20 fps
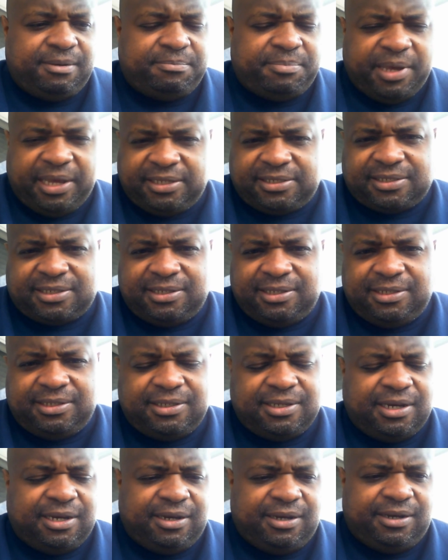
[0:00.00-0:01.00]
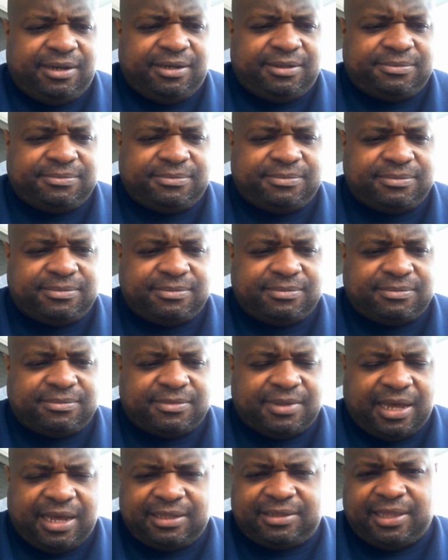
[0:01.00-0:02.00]
Basically,
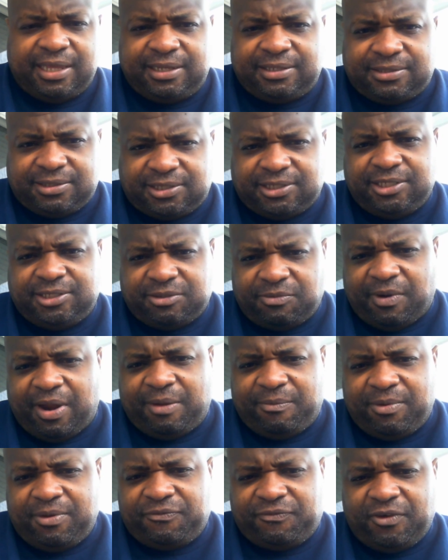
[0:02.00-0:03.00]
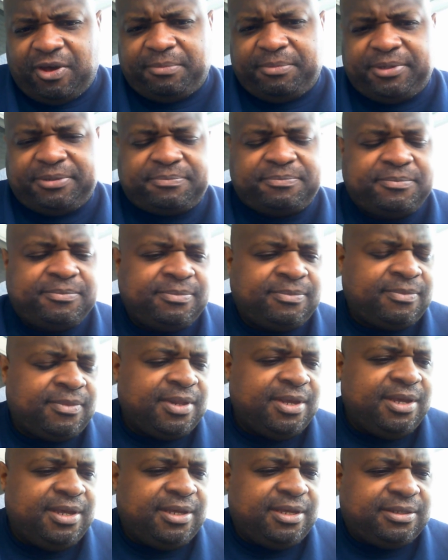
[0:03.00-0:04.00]
I think she's the right one for me.
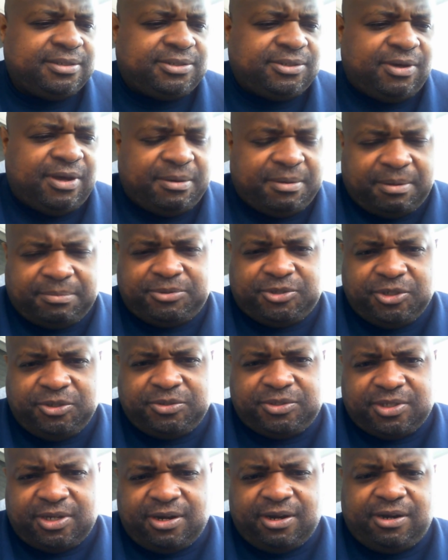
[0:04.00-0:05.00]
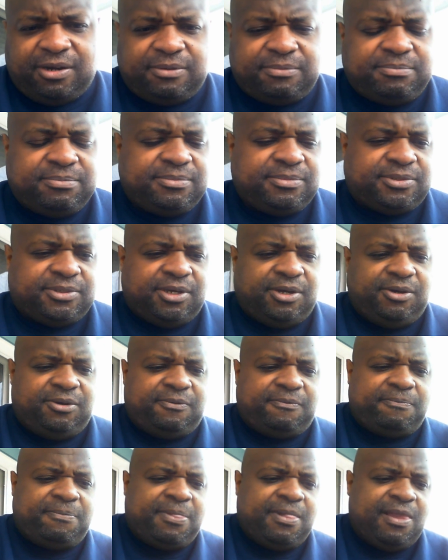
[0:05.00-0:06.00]
So I'm choosing her.
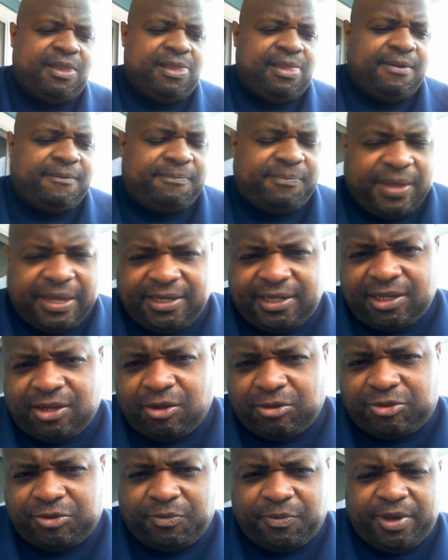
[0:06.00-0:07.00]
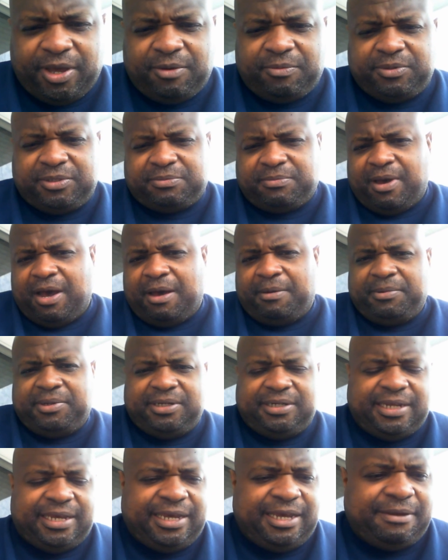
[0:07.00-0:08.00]
So that didn't go too well with his mom and
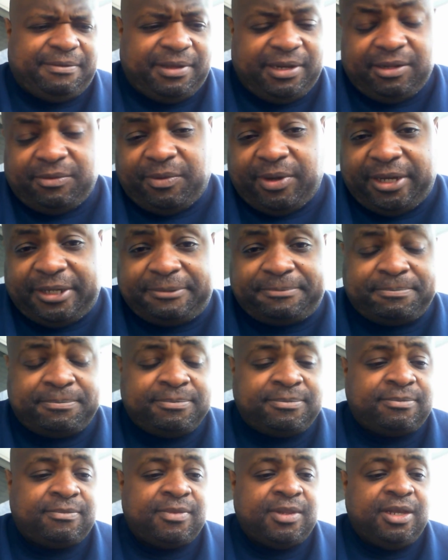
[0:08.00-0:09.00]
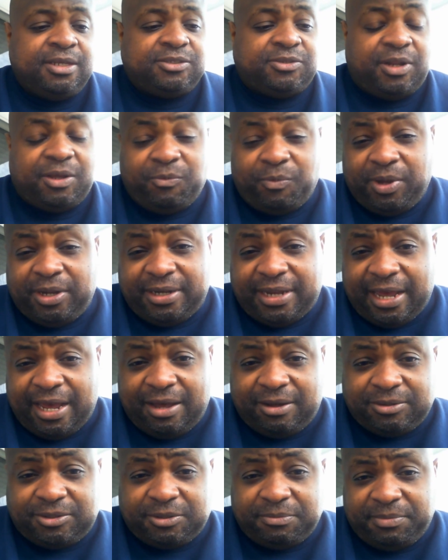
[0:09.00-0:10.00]
the dad. Anyway, so they went
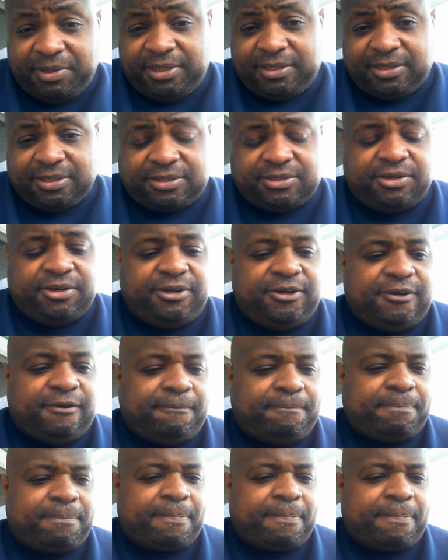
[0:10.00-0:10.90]
down to meet this girl.